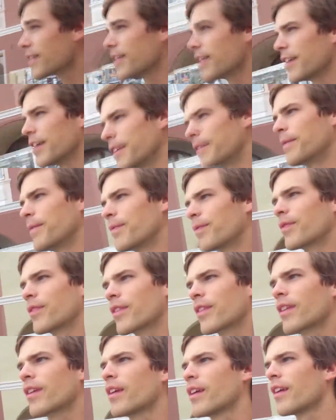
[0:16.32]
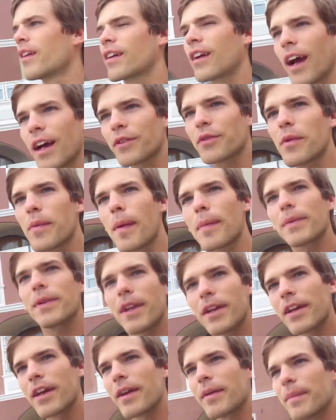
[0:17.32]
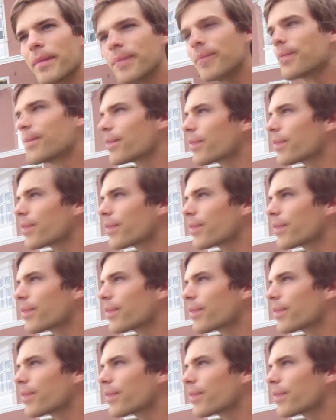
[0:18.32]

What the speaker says: city. Can't remember the name.